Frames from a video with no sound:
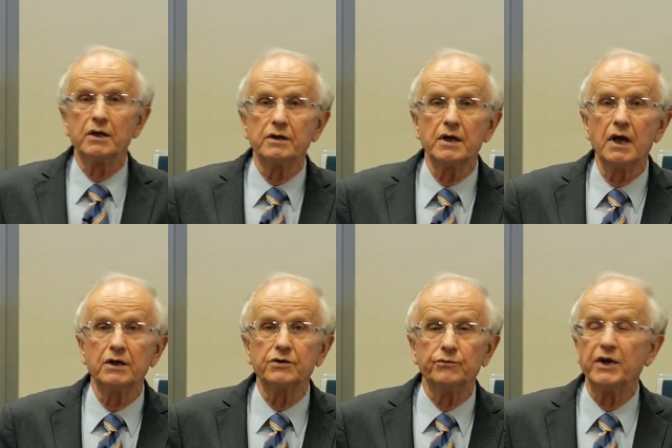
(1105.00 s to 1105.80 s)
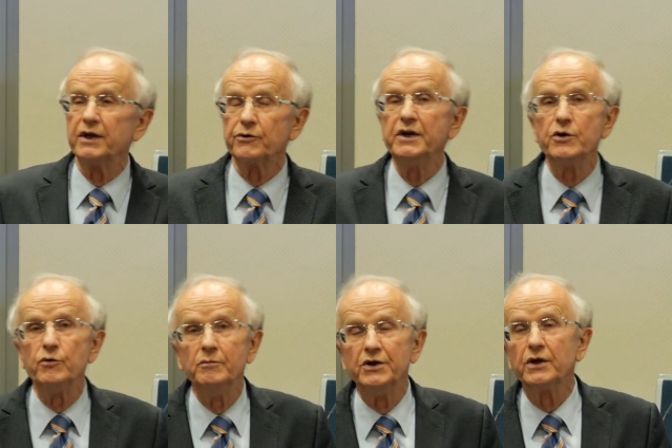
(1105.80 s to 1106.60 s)
that they really
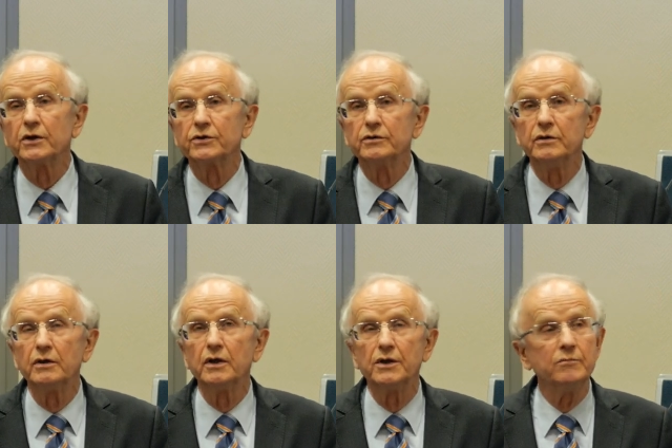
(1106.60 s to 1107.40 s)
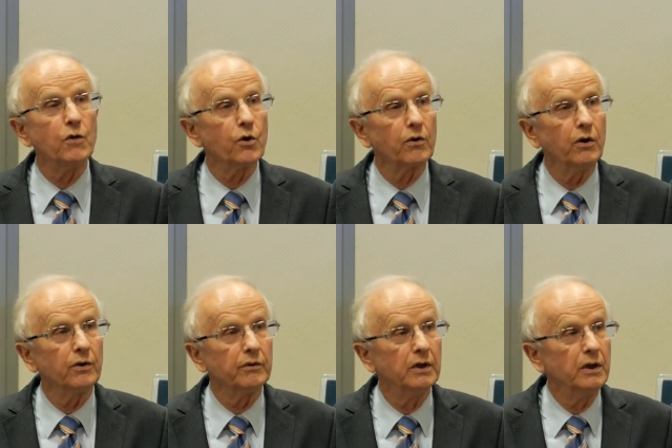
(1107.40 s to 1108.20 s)
will be not only more
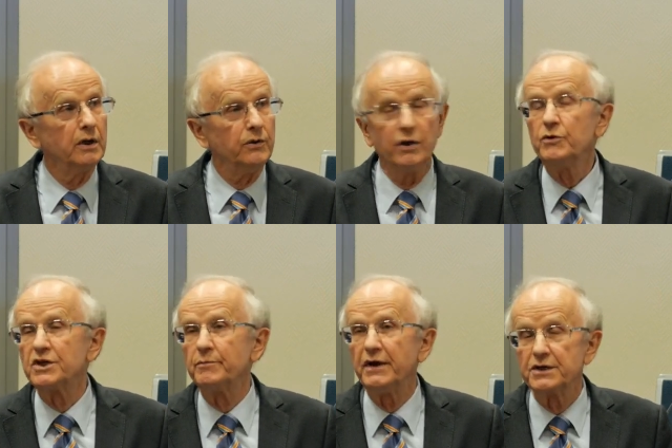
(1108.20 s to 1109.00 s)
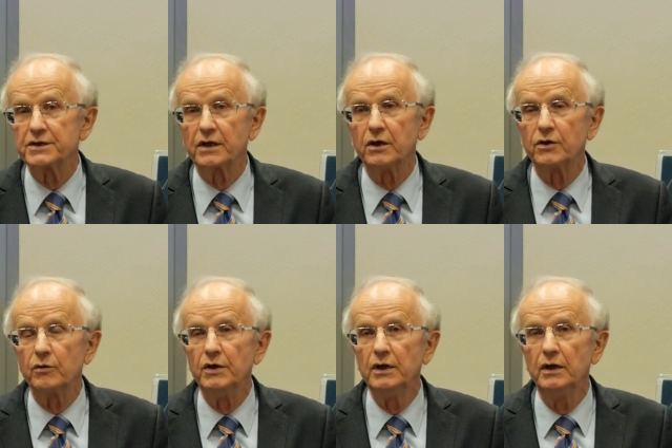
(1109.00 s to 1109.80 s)
on knowledge-based
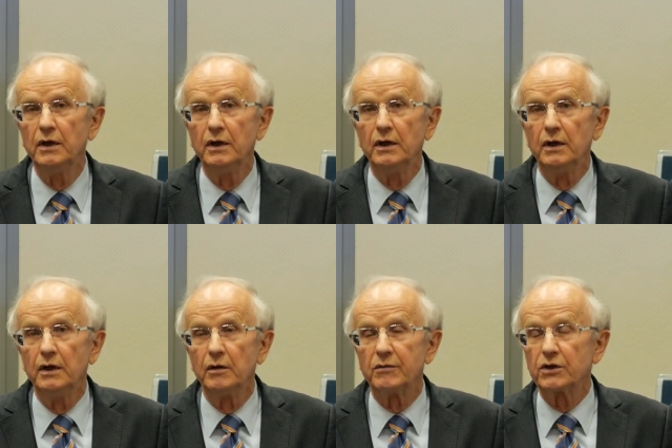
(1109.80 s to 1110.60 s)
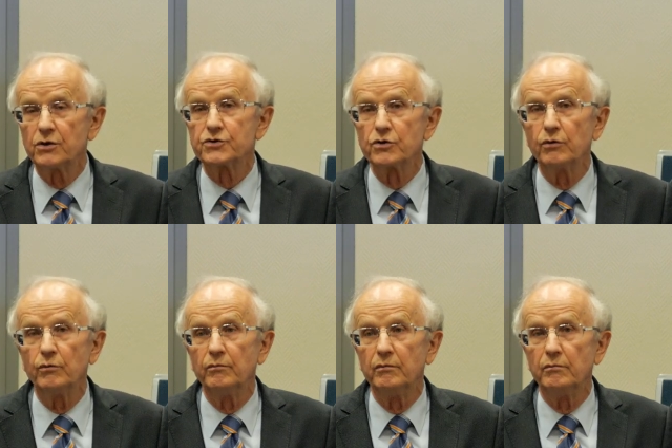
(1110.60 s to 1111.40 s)
economy, but also
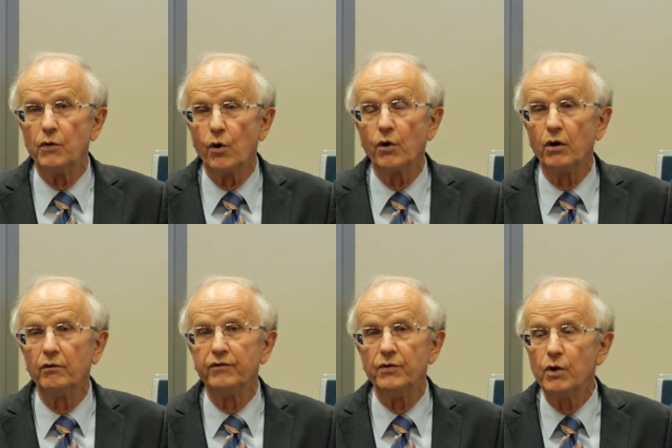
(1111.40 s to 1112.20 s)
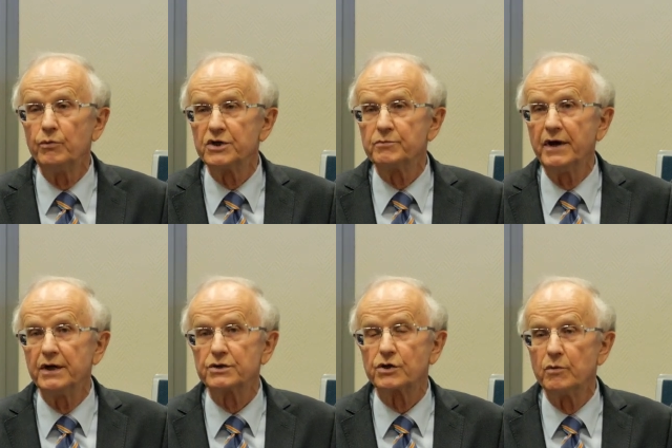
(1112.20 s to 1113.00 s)
more of
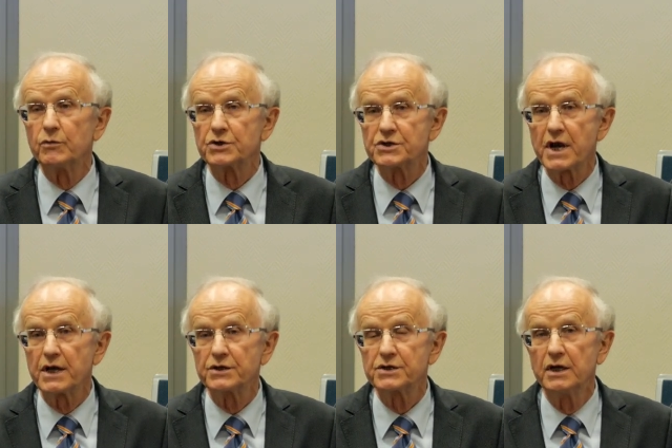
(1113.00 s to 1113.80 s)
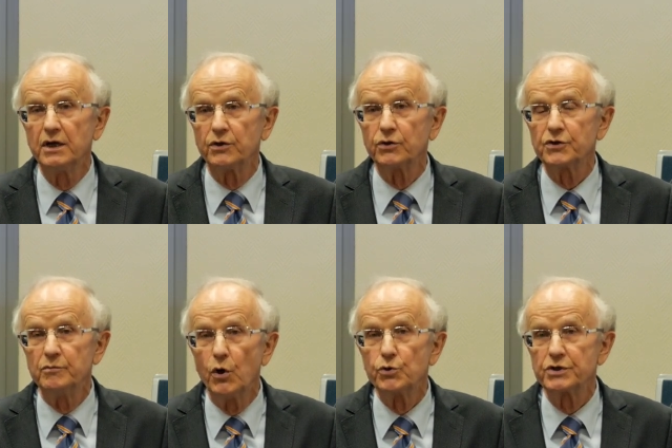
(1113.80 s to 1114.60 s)
knowledge-based, common sense, not
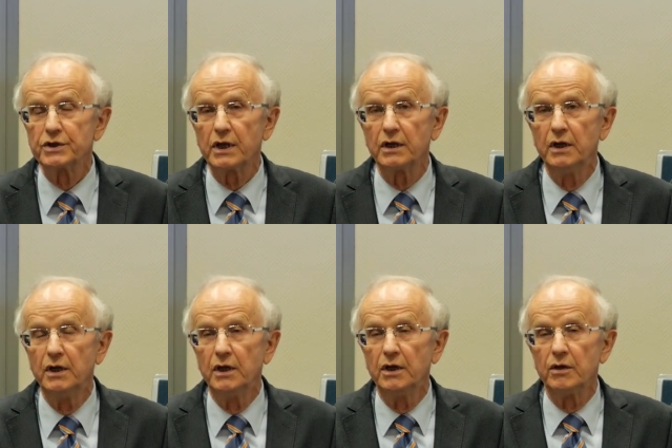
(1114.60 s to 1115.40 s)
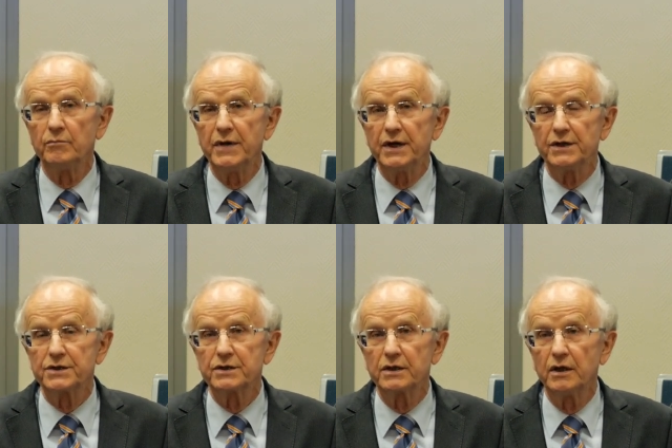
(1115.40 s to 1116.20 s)

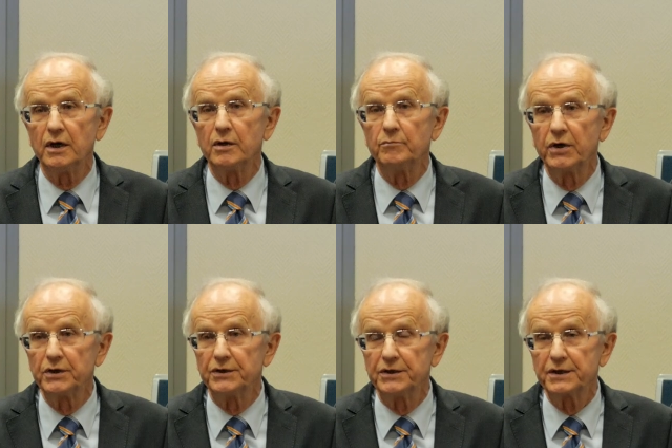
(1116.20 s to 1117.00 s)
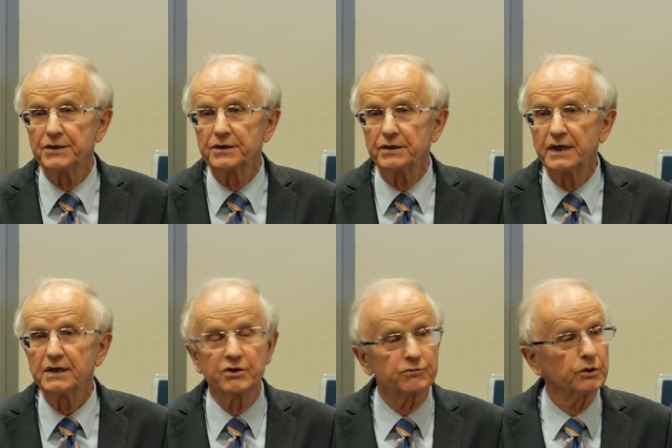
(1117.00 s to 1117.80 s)
emotional-based uh, politics.
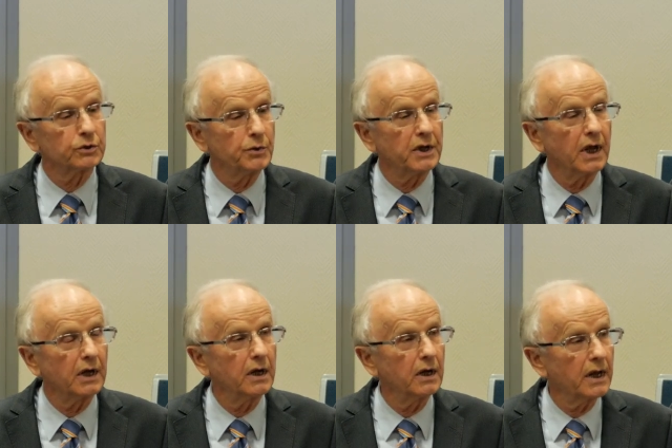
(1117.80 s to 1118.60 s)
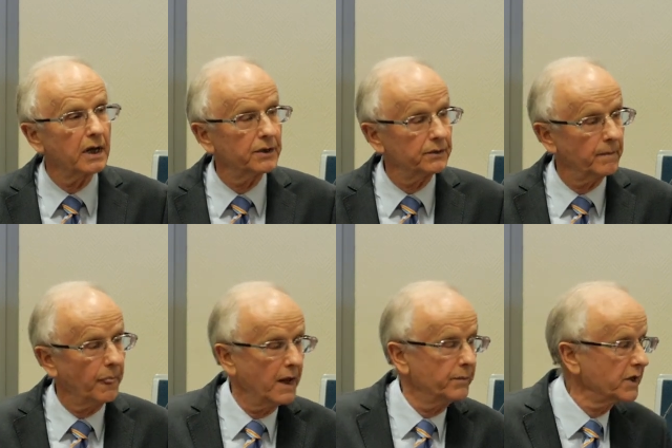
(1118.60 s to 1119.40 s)
That is what we are lacking.
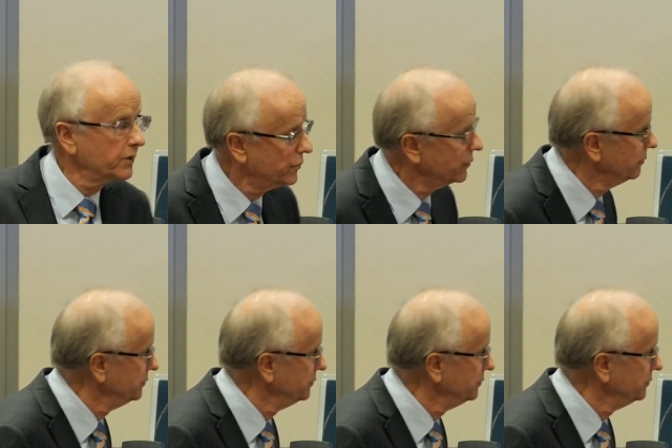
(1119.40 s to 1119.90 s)
Thank you.